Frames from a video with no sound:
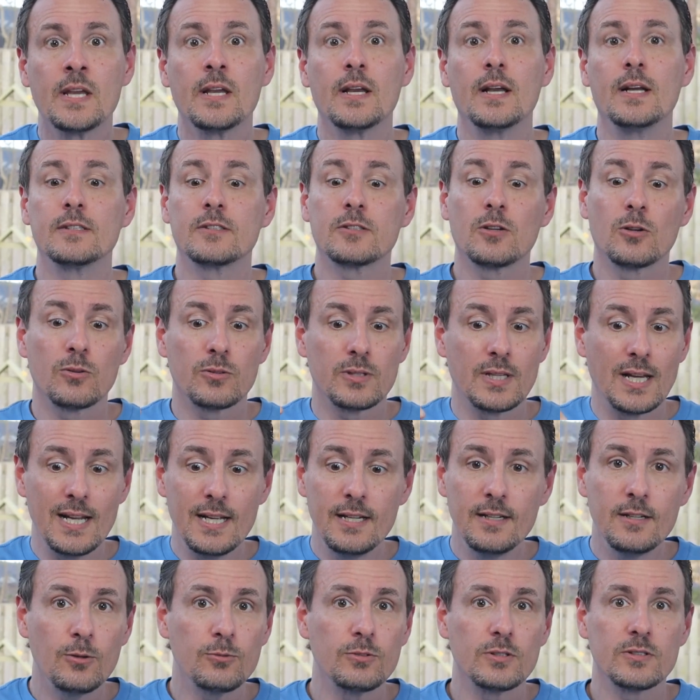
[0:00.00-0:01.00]
And so they
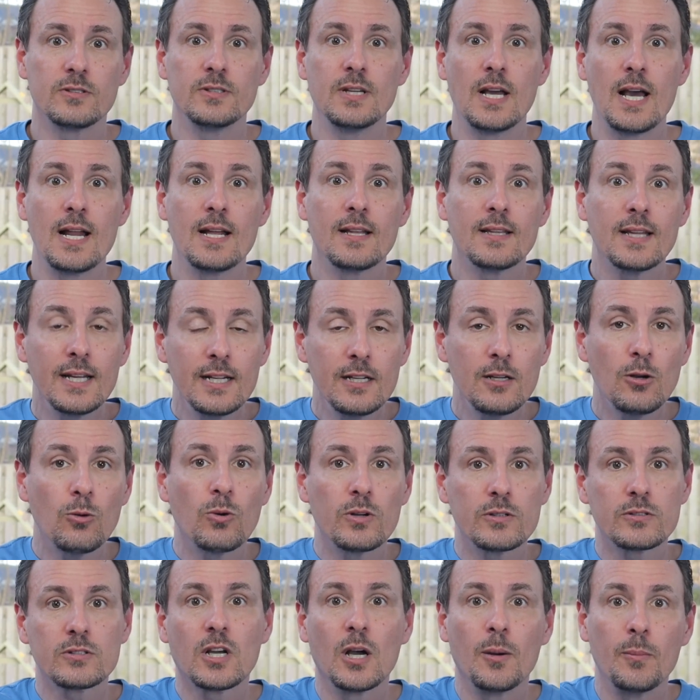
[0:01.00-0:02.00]
know this data. They know
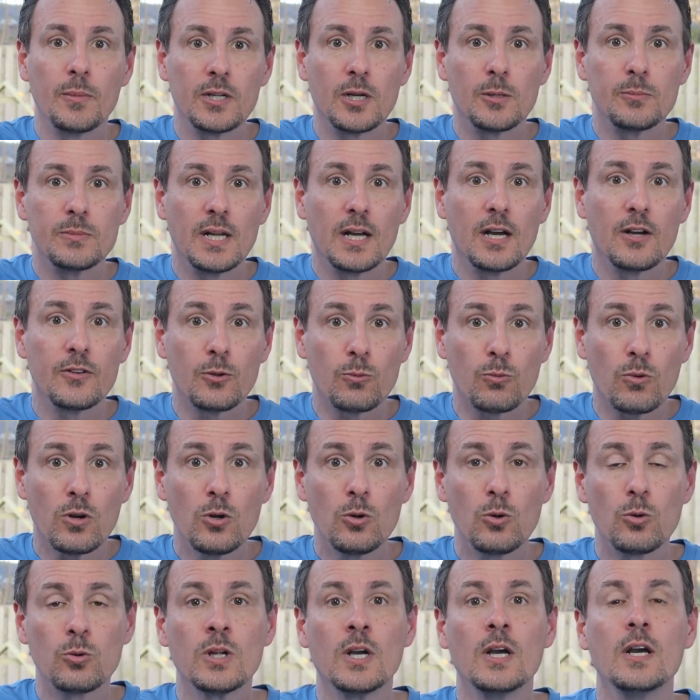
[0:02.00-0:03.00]
what's coming up down the
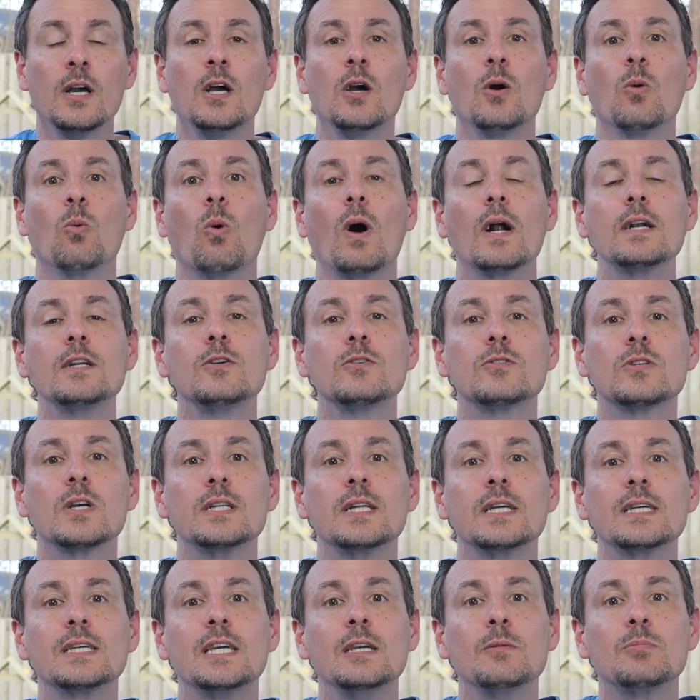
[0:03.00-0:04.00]
road. Why do you think
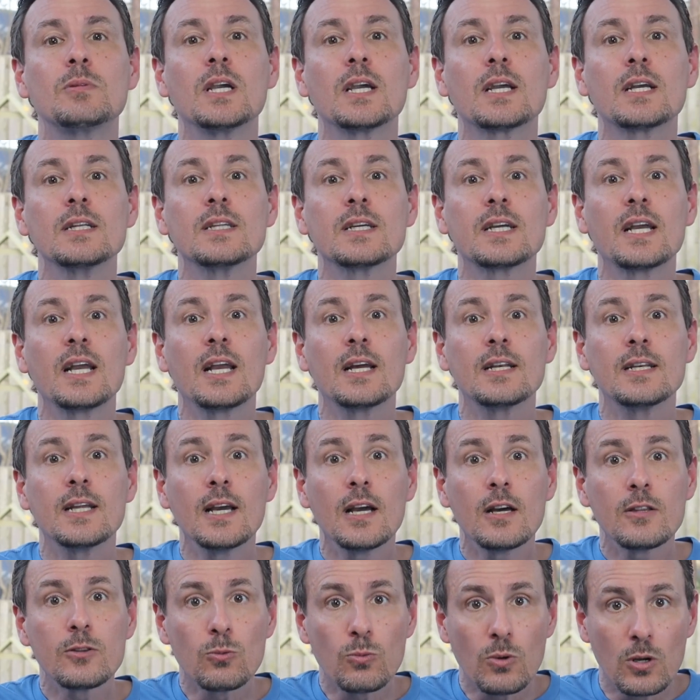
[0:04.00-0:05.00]
they keep kicking the can
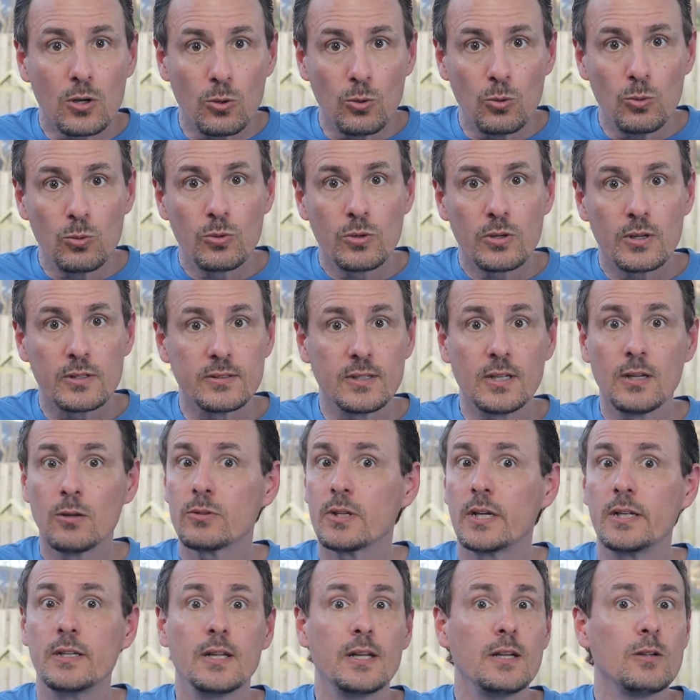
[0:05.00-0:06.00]
down the road? Because they don't
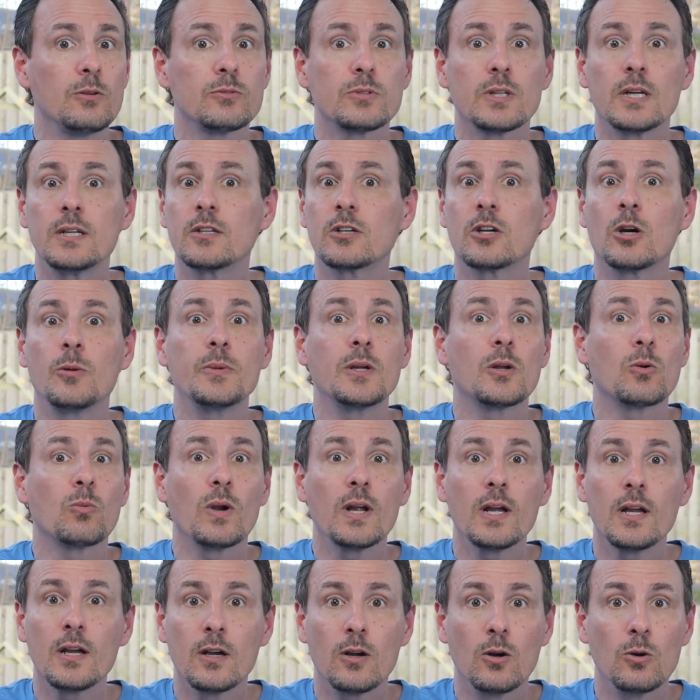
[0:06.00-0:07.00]
think they don't think they're going to be
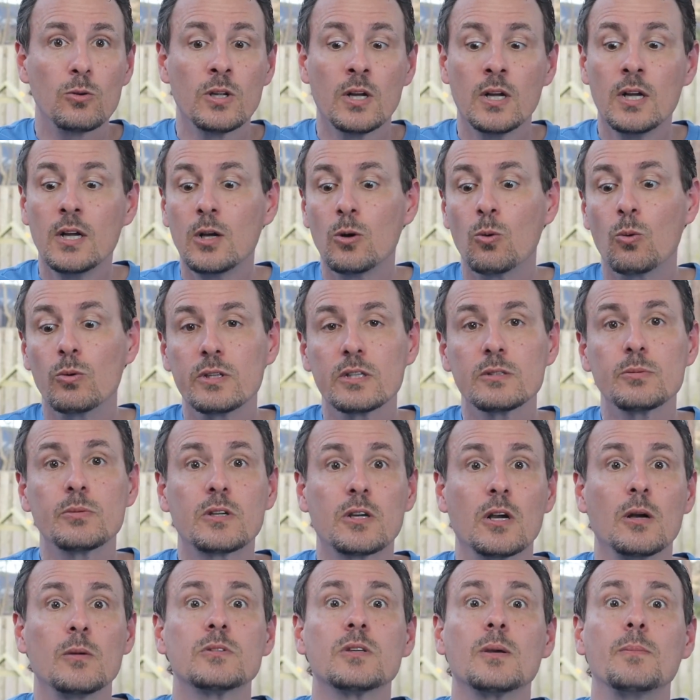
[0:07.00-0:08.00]
around when this
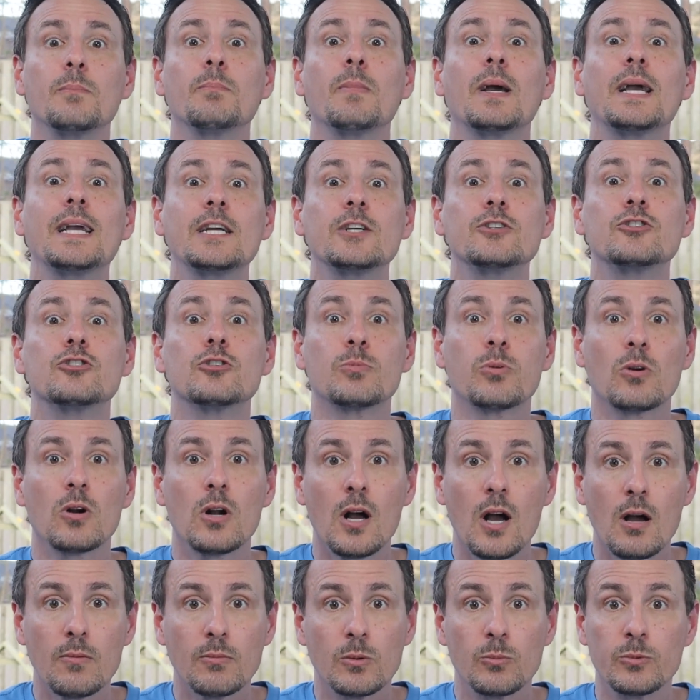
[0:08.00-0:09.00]
becomes a major
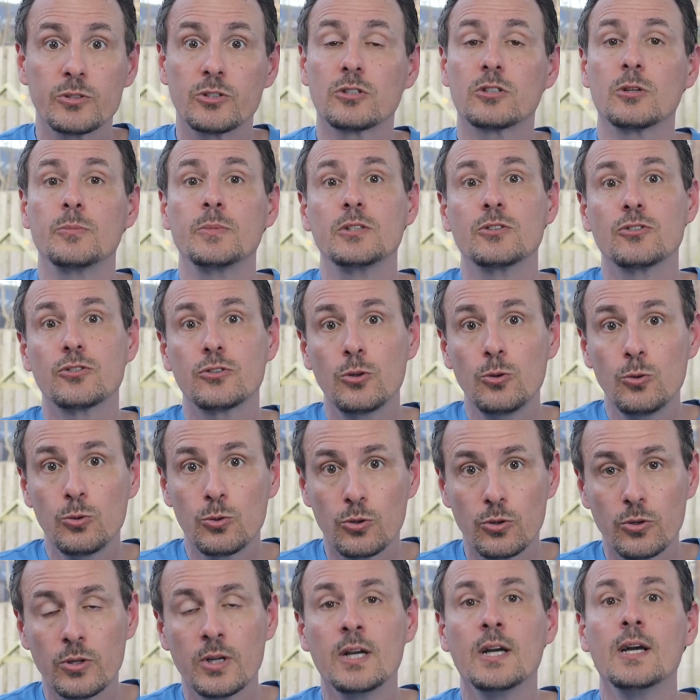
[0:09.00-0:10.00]
problem, which is going to be
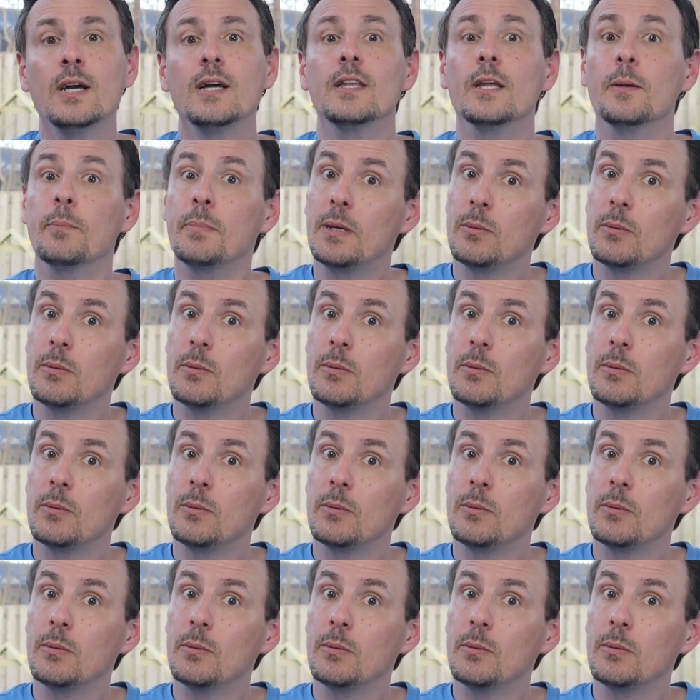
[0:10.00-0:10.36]
sooner than